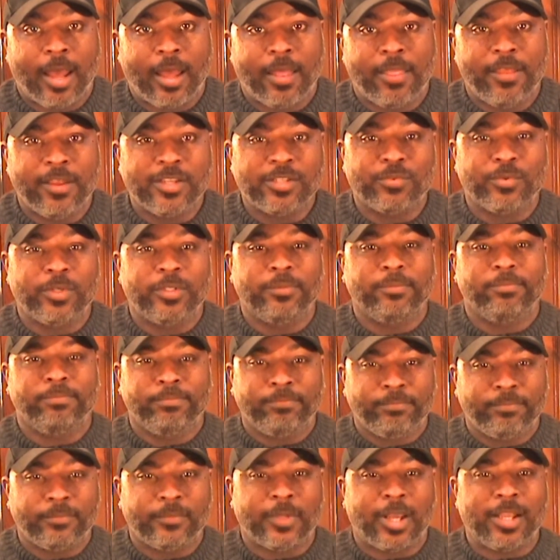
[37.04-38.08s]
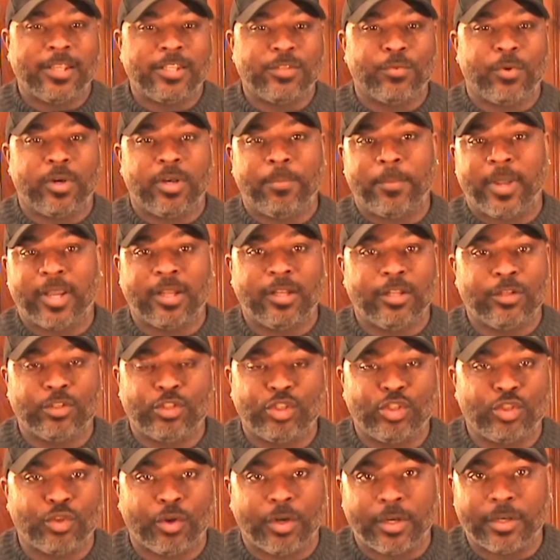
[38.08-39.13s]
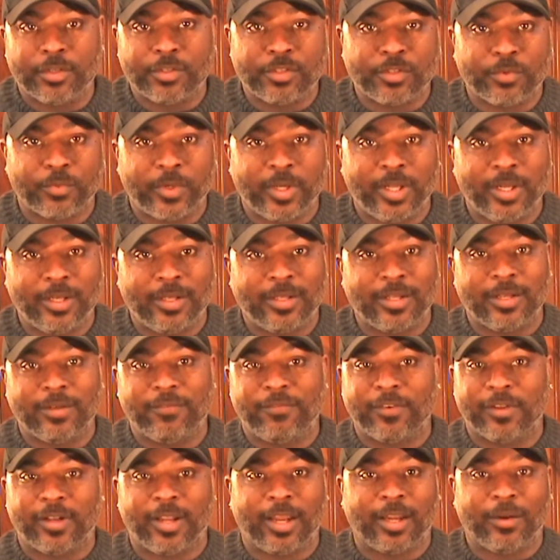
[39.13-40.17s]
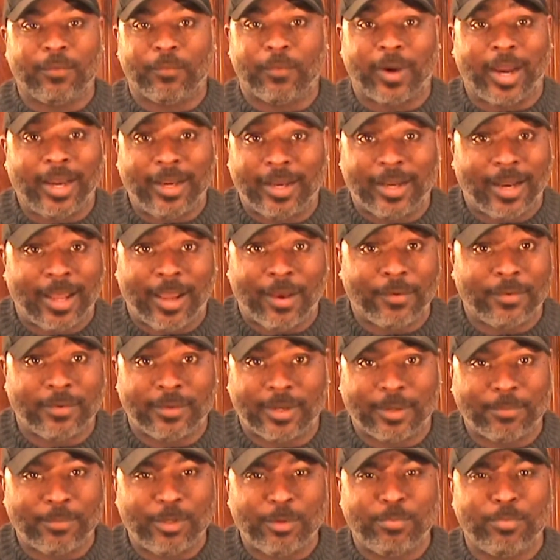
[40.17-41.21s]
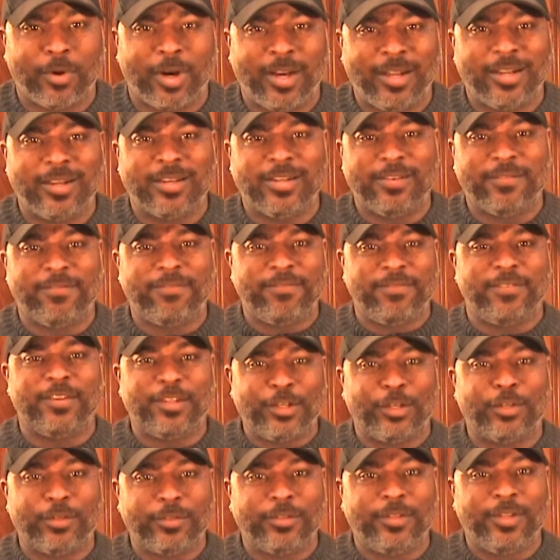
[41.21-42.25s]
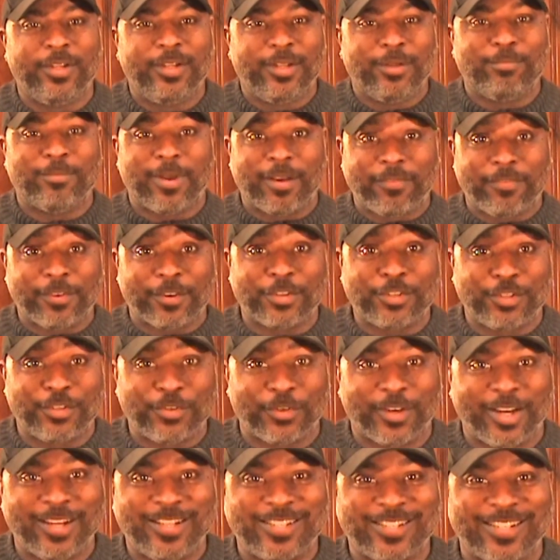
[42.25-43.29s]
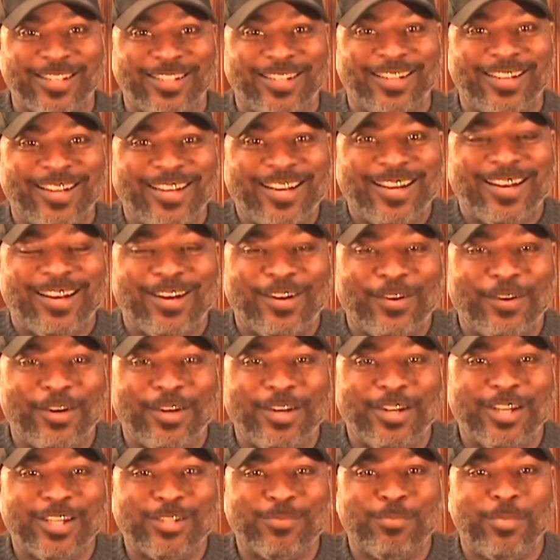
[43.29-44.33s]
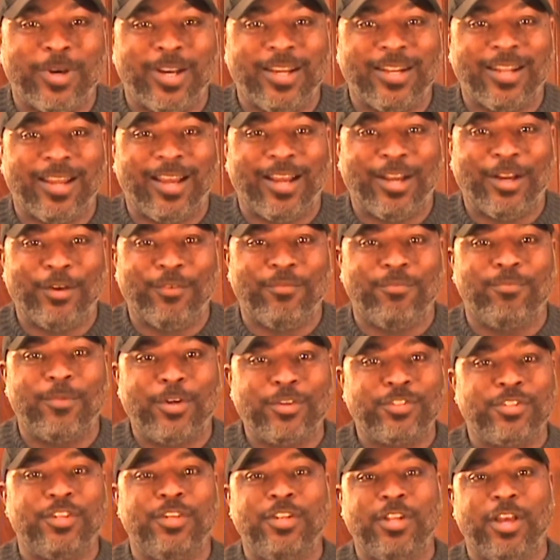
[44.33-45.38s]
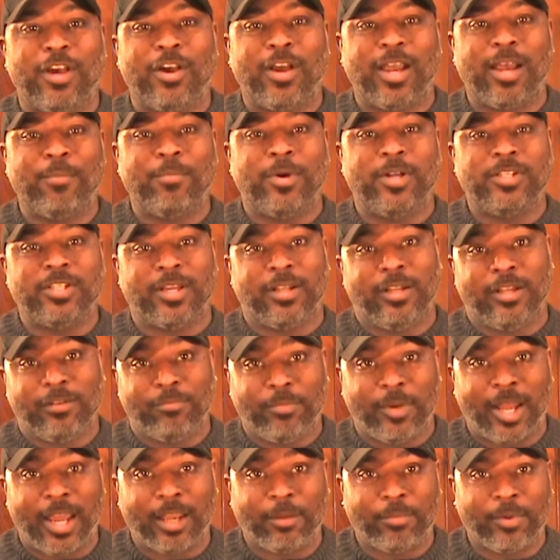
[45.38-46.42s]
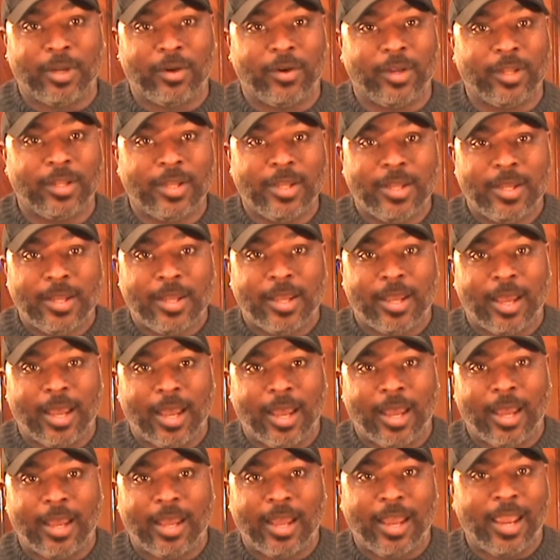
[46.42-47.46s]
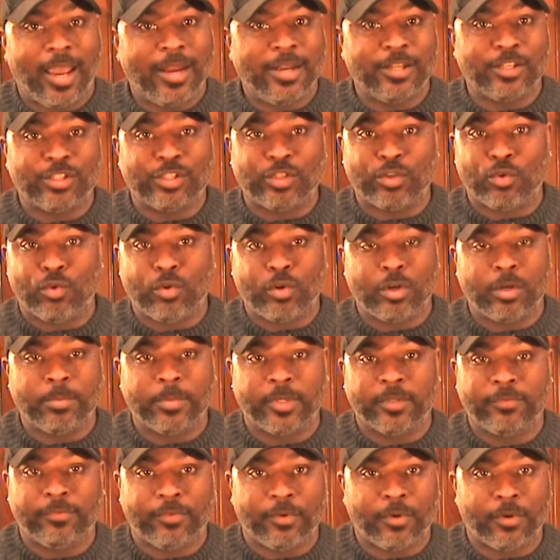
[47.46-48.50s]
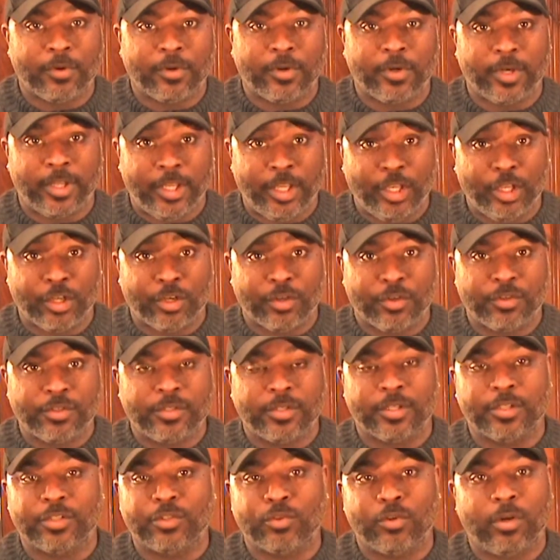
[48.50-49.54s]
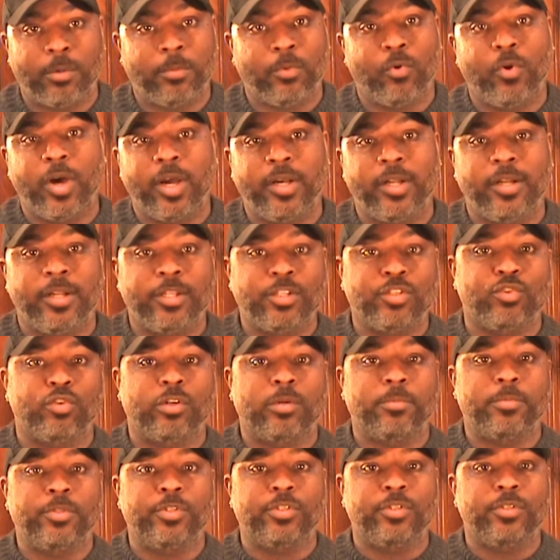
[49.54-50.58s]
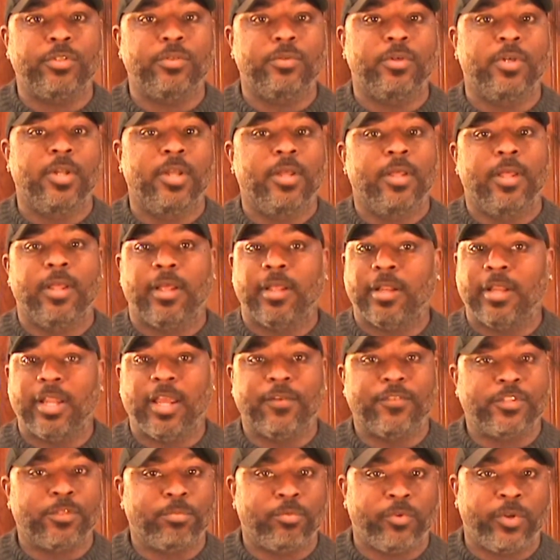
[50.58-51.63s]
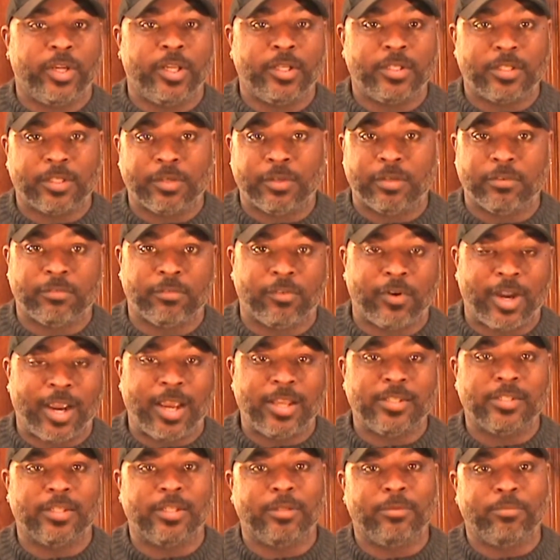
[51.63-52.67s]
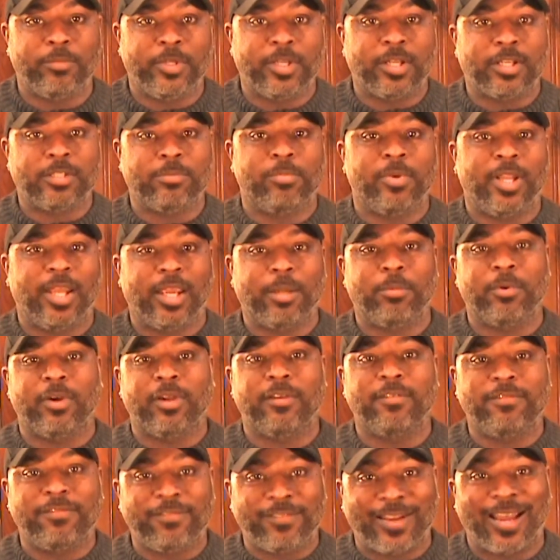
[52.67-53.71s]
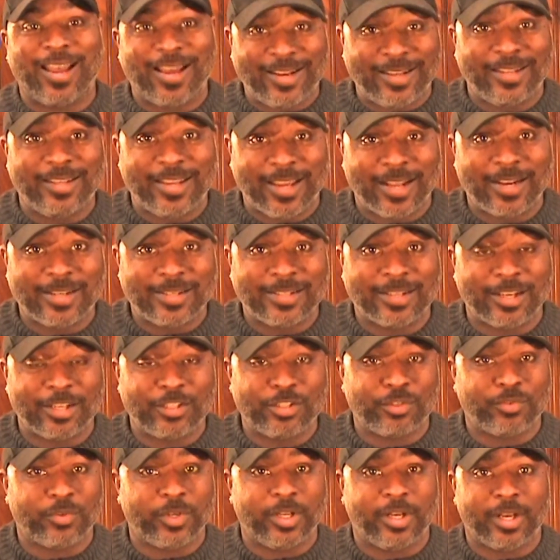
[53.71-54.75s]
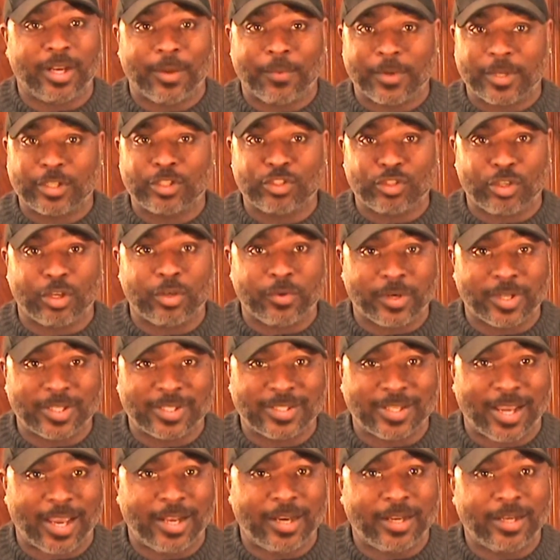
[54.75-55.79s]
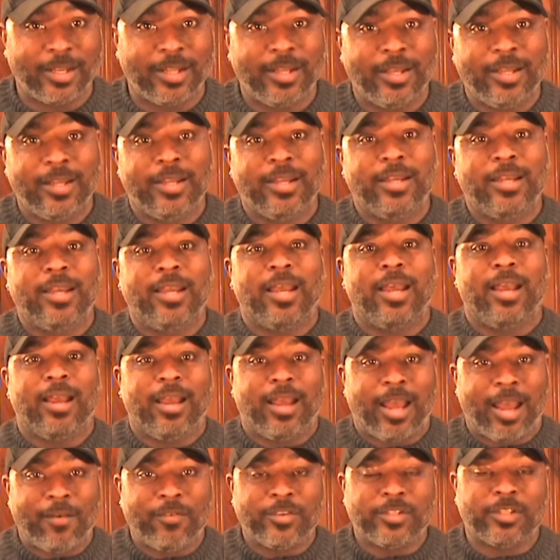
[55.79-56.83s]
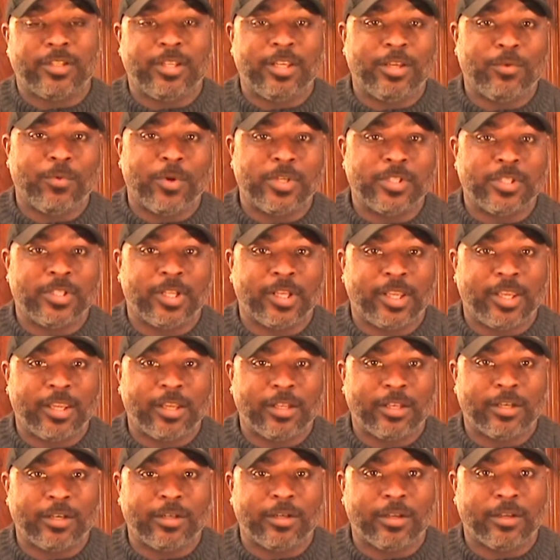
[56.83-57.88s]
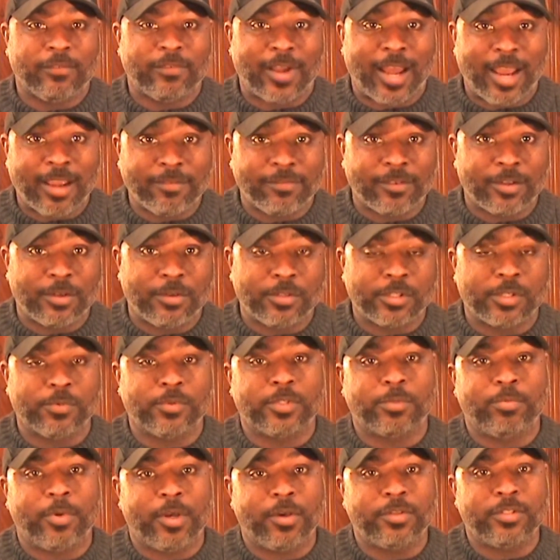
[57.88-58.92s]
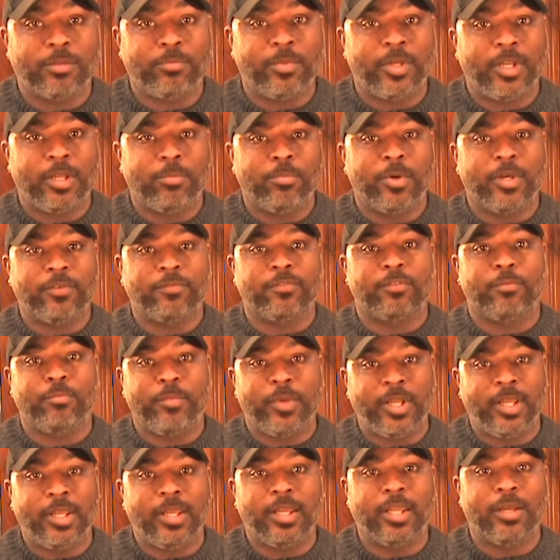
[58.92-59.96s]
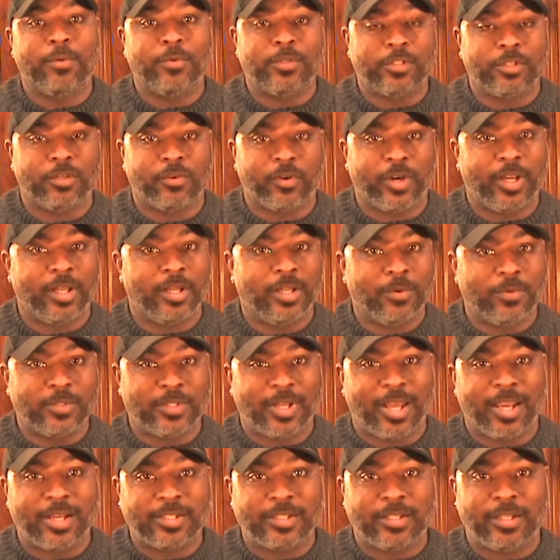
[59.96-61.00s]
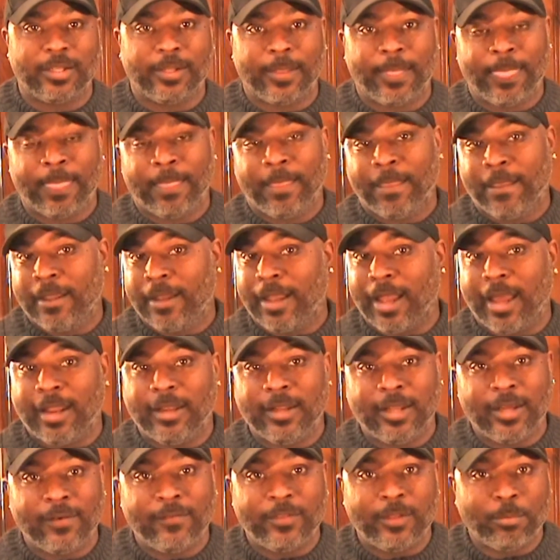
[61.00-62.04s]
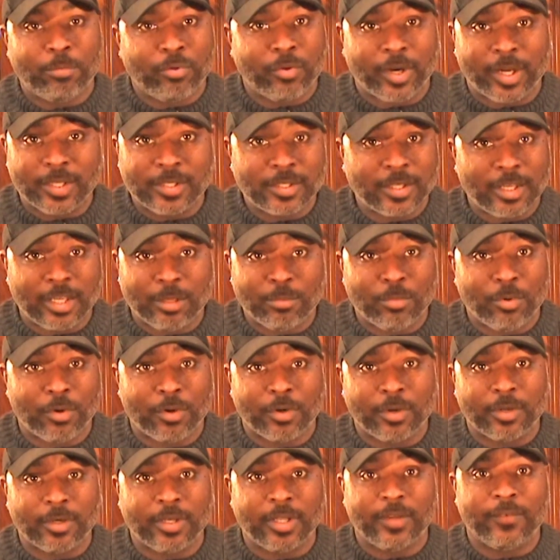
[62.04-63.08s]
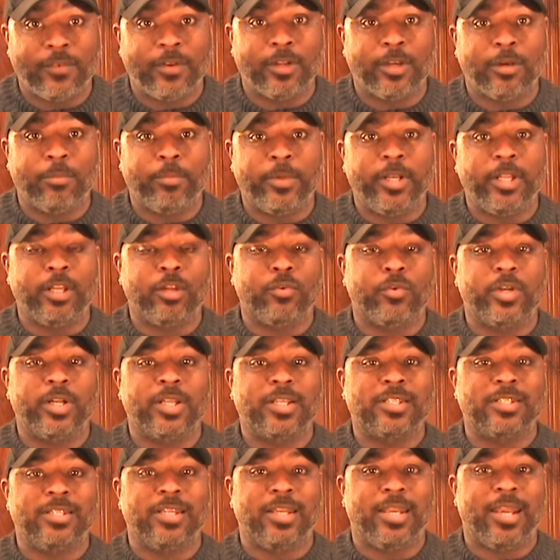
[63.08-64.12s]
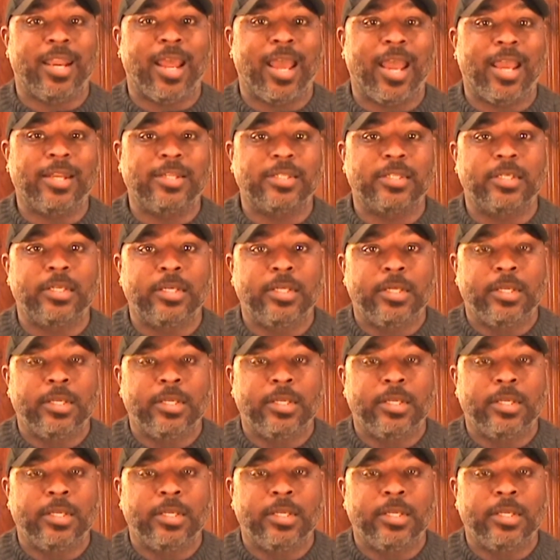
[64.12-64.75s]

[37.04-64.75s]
This one, I just wanted to make a little short and sweet. Didn't feel like writing it out, and you probably couldn't feel my frustration on this, but most of you know how much I love BlackBerry. I had the Storm for years, the Storm 1 and the Storm 2, left Sprint to go to Verizon because BlackBerry finally got a touchscreen and I was so excited. Obviously it wasn't the killer of iPhones it was supposed to be, but for me it was great. It was excellent. I loved the press keyboard, even though many critics did not,